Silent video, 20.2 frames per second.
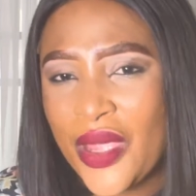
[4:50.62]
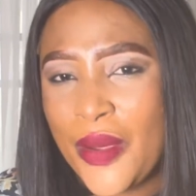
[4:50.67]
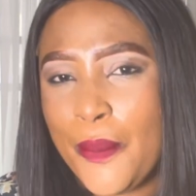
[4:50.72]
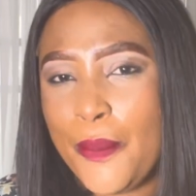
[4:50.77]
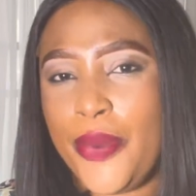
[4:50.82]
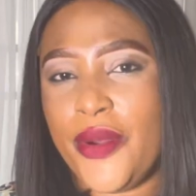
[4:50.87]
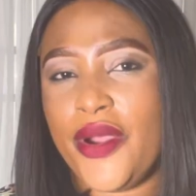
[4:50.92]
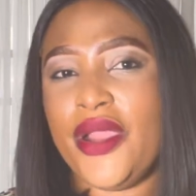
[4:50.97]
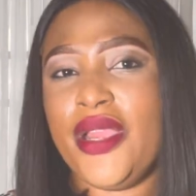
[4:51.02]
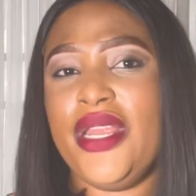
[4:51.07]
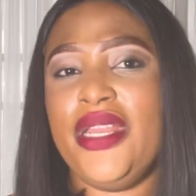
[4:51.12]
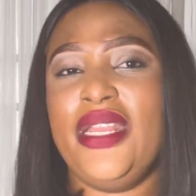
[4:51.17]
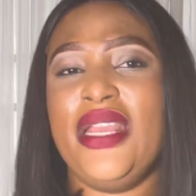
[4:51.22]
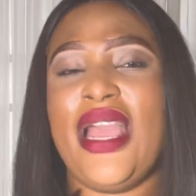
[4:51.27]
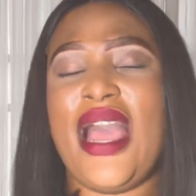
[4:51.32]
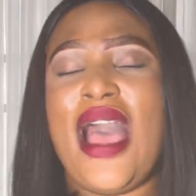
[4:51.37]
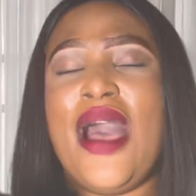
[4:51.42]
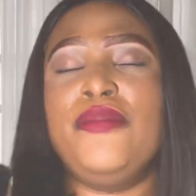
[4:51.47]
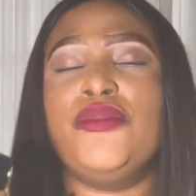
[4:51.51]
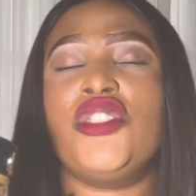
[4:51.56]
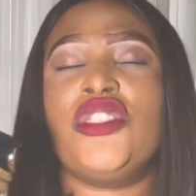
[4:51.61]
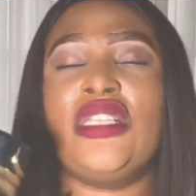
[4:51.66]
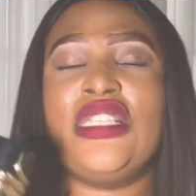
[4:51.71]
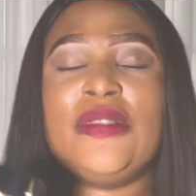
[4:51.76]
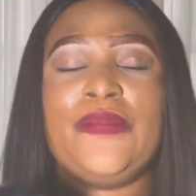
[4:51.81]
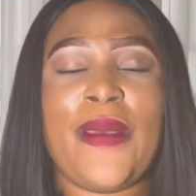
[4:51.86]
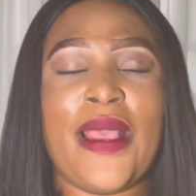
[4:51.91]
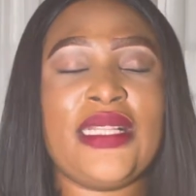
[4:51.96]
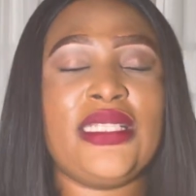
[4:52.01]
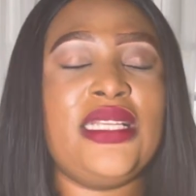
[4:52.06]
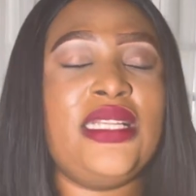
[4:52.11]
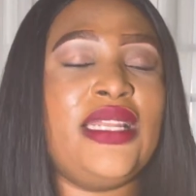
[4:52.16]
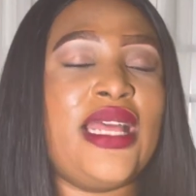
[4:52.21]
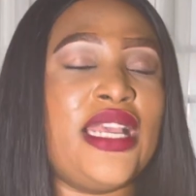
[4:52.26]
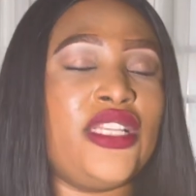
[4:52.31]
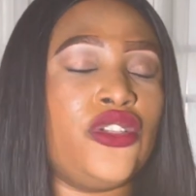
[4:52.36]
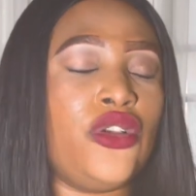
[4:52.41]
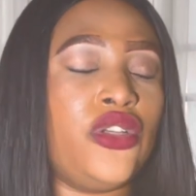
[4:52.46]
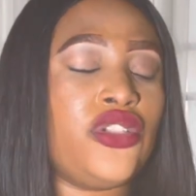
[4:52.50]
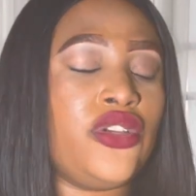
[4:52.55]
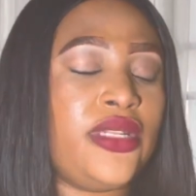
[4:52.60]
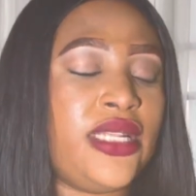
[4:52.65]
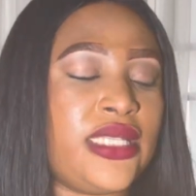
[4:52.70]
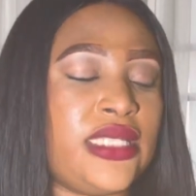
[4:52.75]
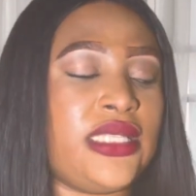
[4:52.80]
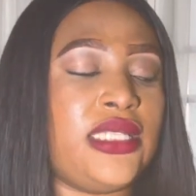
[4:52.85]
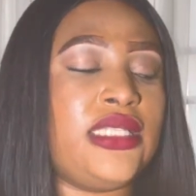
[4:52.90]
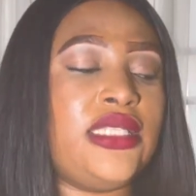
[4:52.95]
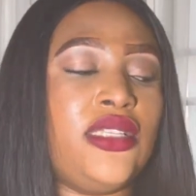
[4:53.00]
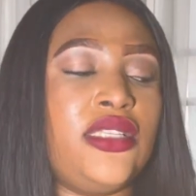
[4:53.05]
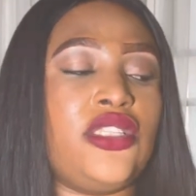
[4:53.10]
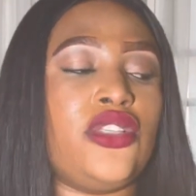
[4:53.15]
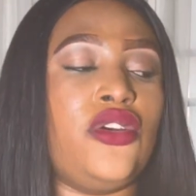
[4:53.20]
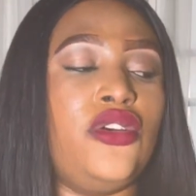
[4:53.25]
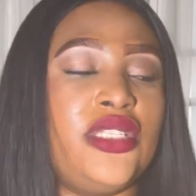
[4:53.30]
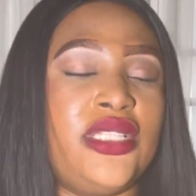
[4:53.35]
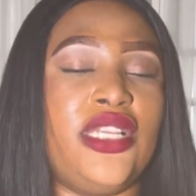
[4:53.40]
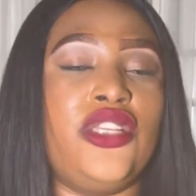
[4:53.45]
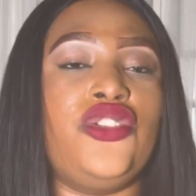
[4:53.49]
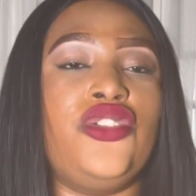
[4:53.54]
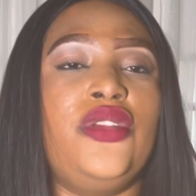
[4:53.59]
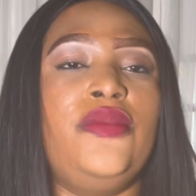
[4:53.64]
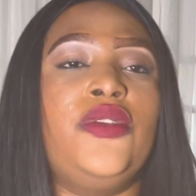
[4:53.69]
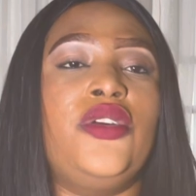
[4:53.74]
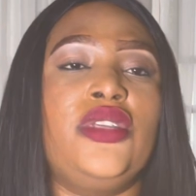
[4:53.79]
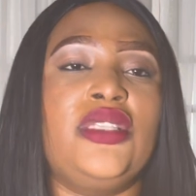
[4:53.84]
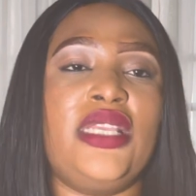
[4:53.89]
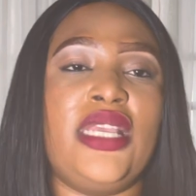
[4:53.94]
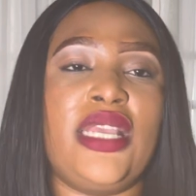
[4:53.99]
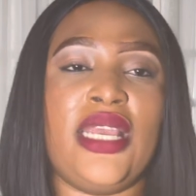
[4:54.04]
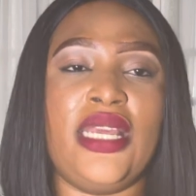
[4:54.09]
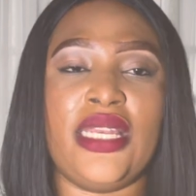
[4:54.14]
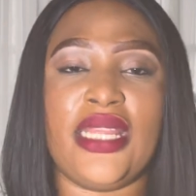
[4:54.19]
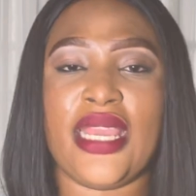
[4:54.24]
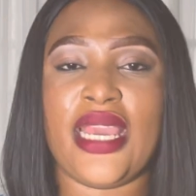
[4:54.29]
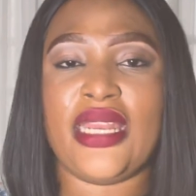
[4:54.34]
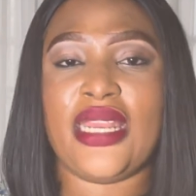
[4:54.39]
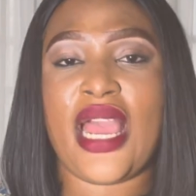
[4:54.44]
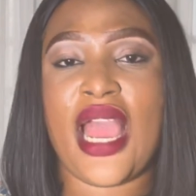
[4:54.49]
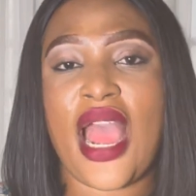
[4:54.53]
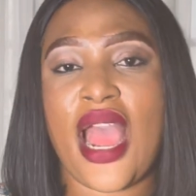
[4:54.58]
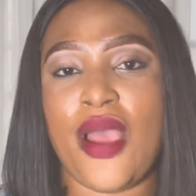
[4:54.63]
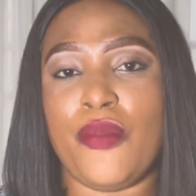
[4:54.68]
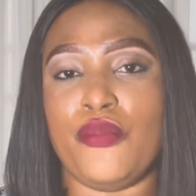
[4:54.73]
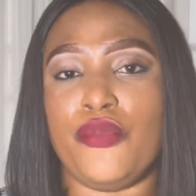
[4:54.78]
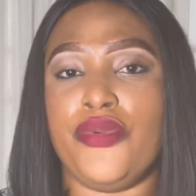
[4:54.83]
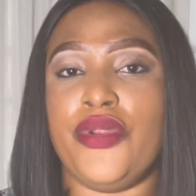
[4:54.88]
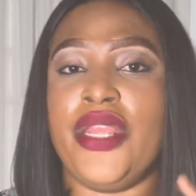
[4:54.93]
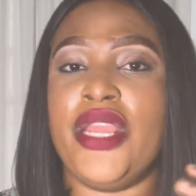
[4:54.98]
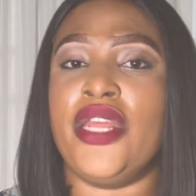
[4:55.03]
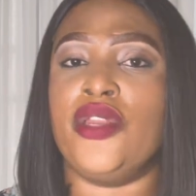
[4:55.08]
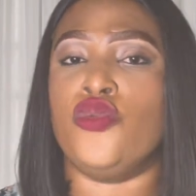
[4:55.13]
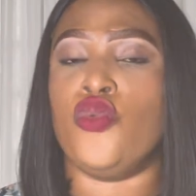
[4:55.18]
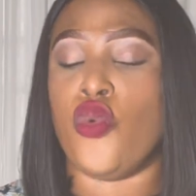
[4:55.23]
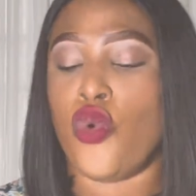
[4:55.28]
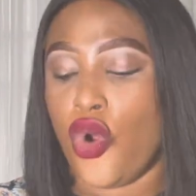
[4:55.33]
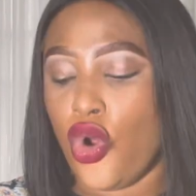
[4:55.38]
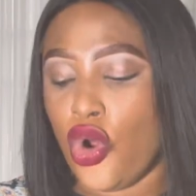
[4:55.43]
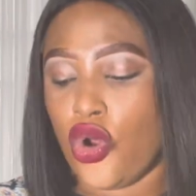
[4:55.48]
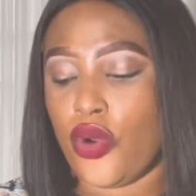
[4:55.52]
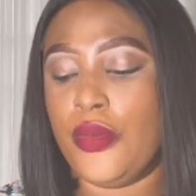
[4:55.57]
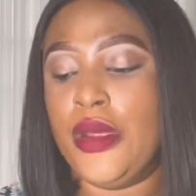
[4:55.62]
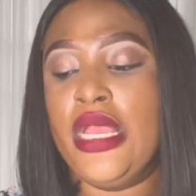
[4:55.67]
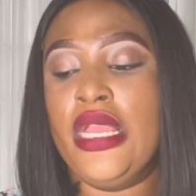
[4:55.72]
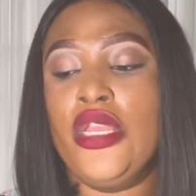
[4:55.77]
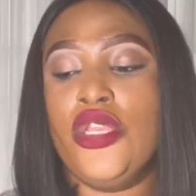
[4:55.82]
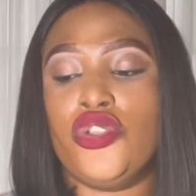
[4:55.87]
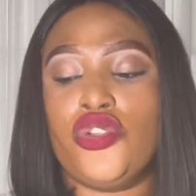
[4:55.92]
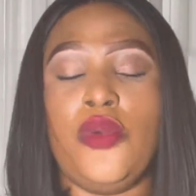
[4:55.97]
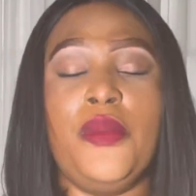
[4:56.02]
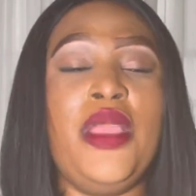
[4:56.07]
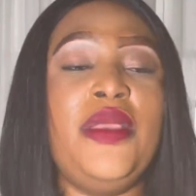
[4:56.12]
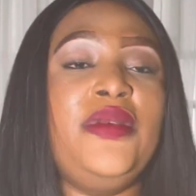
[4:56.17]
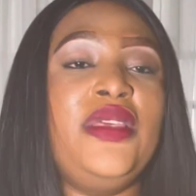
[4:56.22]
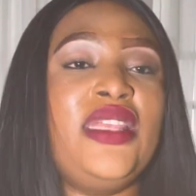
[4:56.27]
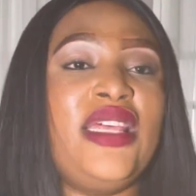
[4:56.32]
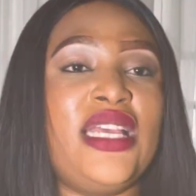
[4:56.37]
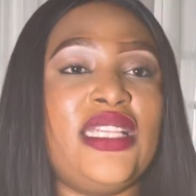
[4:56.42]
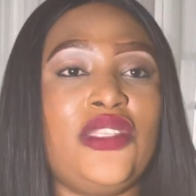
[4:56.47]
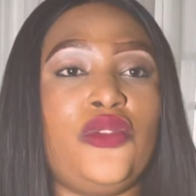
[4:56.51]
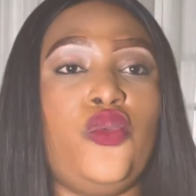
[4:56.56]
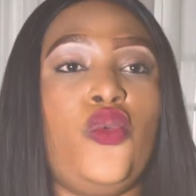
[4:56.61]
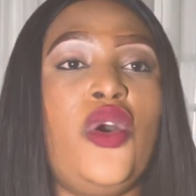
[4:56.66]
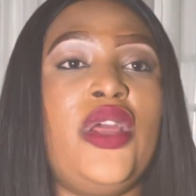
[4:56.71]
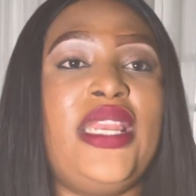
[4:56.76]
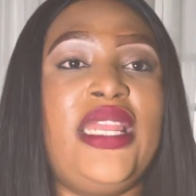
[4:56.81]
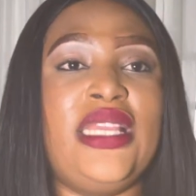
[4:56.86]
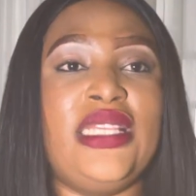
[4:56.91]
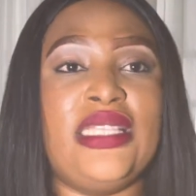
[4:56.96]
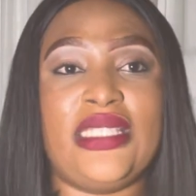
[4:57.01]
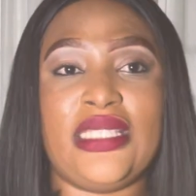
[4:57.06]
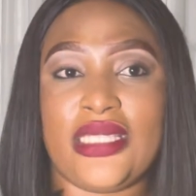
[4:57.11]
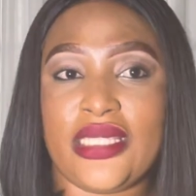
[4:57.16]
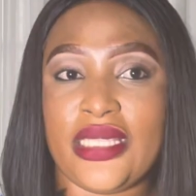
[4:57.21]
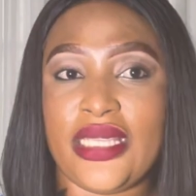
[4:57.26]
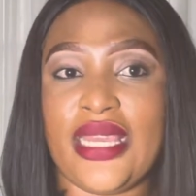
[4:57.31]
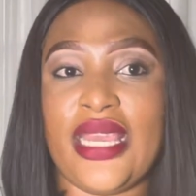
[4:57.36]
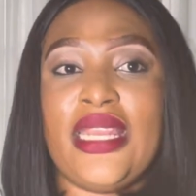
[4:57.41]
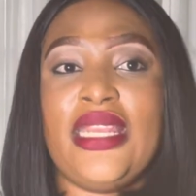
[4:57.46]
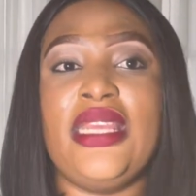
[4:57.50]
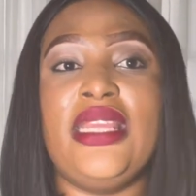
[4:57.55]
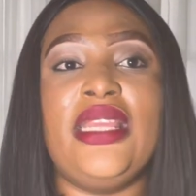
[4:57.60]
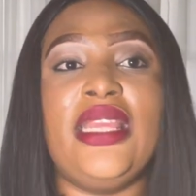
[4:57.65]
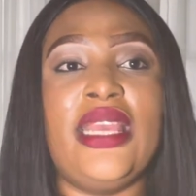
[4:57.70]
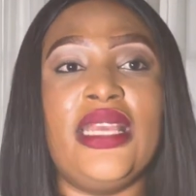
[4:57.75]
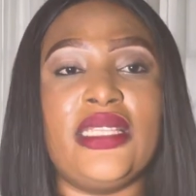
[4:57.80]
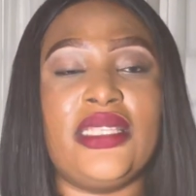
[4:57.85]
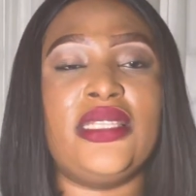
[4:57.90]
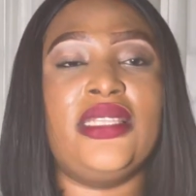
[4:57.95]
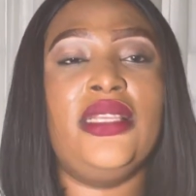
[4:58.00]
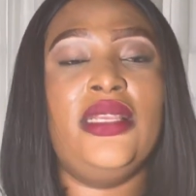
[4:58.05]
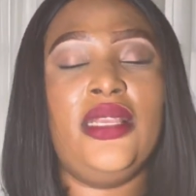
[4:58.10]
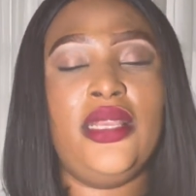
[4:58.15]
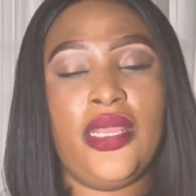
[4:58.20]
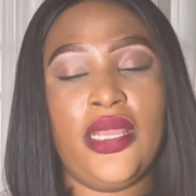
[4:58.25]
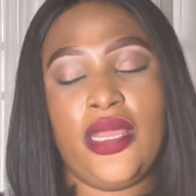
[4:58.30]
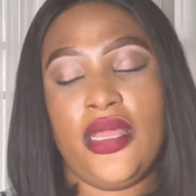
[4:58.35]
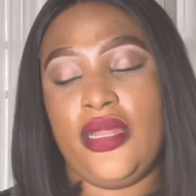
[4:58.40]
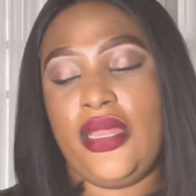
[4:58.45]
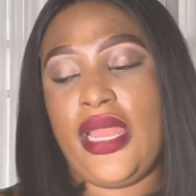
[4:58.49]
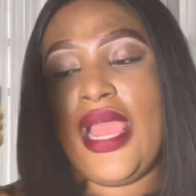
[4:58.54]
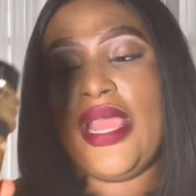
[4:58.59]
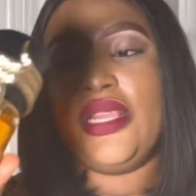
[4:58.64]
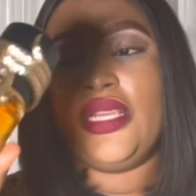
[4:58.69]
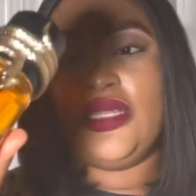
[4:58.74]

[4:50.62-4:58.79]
but I'm suspecting that it's also the cistus concentrate, because it can get ambery and warm. So maybe that's what is getting it like